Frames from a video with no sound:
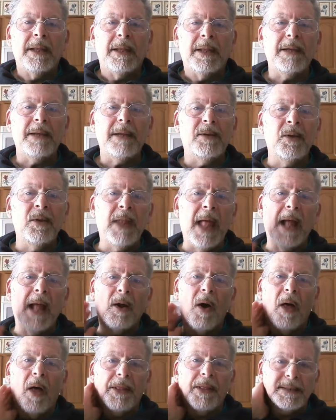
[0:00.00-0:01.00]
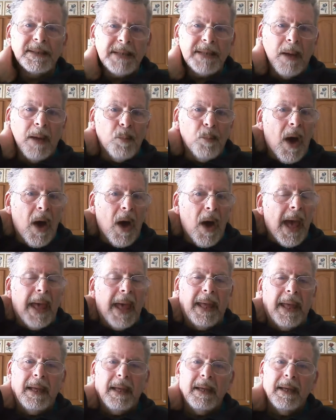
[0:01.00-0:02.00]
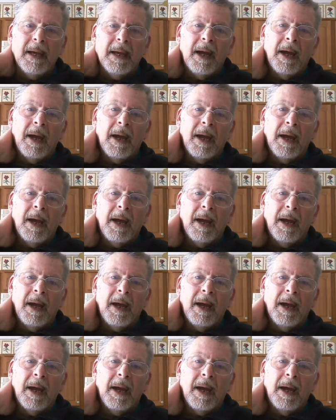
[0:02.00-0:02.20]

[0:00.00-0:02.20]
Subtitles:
They do that all the same way.